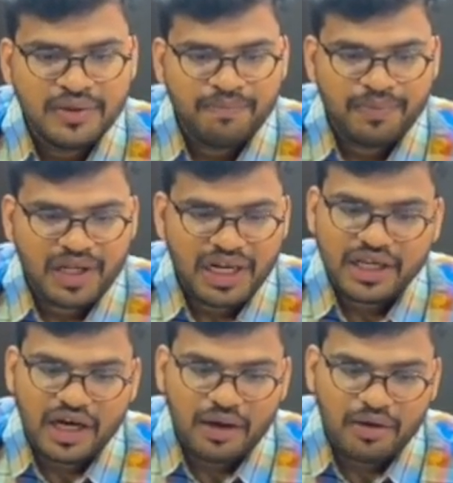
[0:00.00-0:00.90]
Like
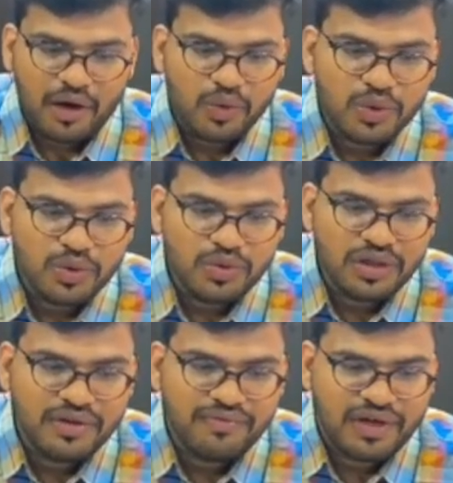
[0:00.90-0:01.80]
how to
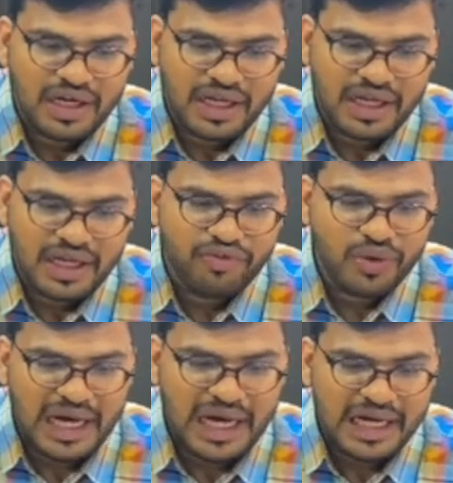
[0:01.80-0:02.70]
different, like if you
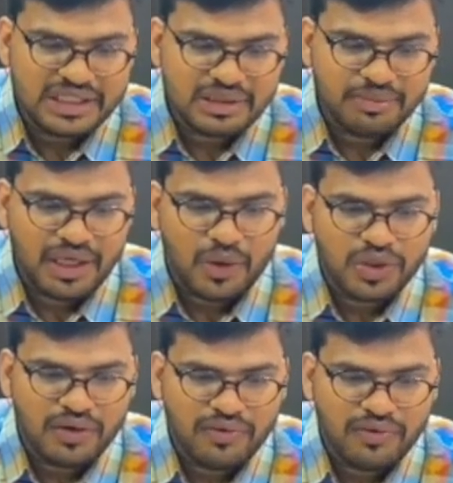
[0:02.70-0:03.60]
ask me out
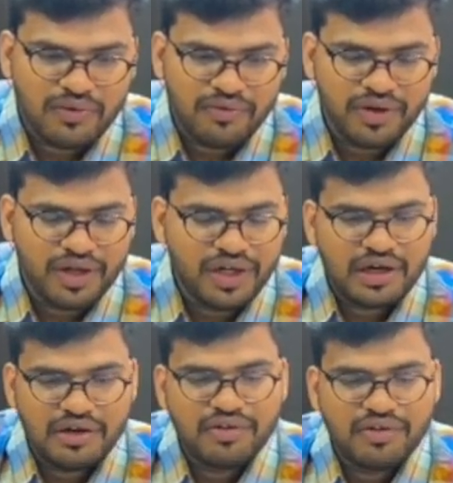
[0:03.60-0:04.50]
of it,
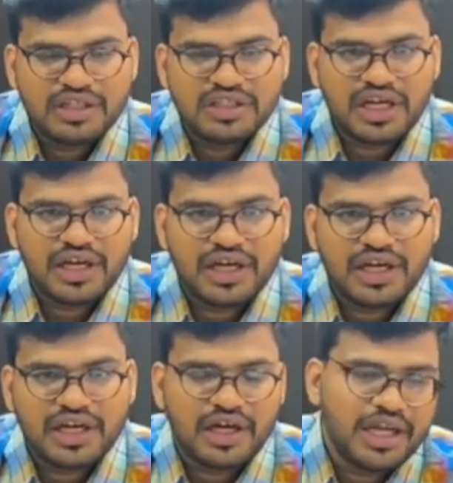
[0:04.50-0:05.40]
which I need to
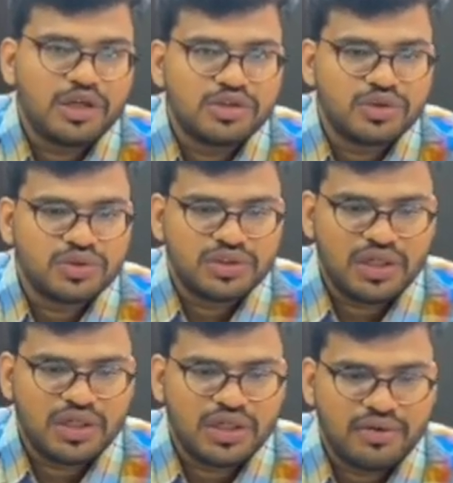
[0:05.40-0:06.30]
choose, which will
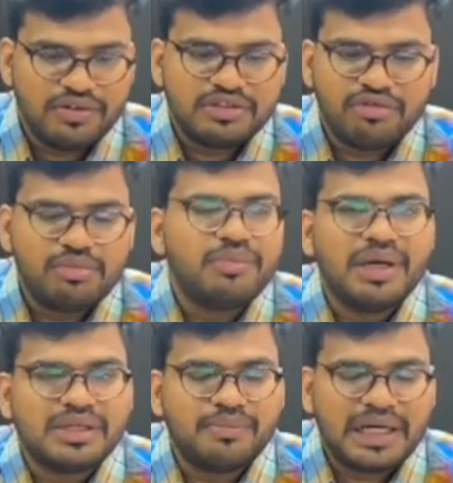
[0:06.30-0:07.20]
be better
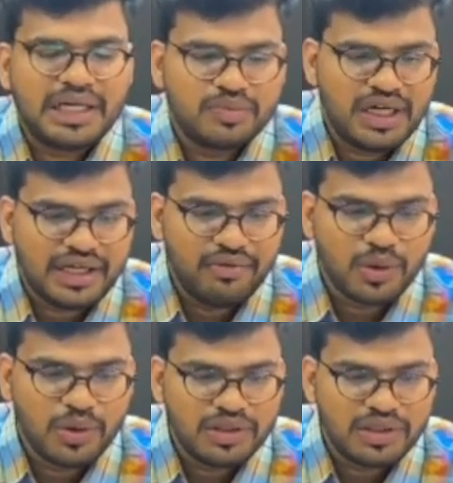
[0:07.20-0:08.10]
option, like I will go
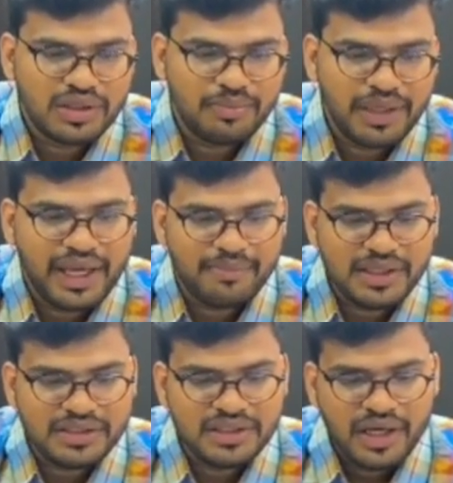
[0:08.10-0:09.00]
with the BAMS
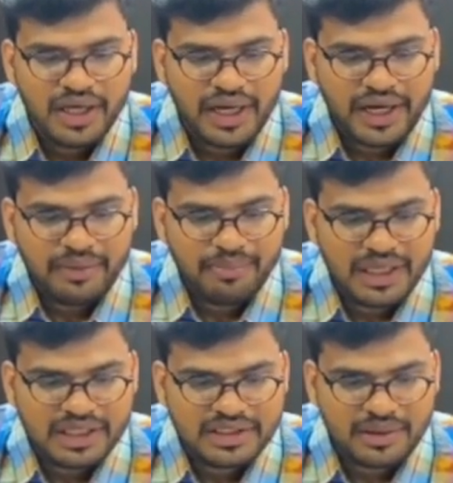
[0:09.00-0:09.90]
and
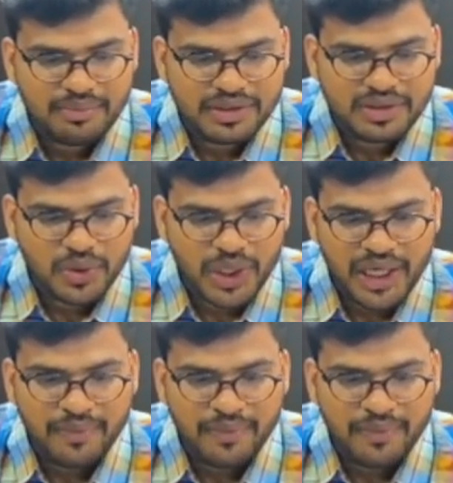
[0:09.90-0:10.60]
BSMS. Okay,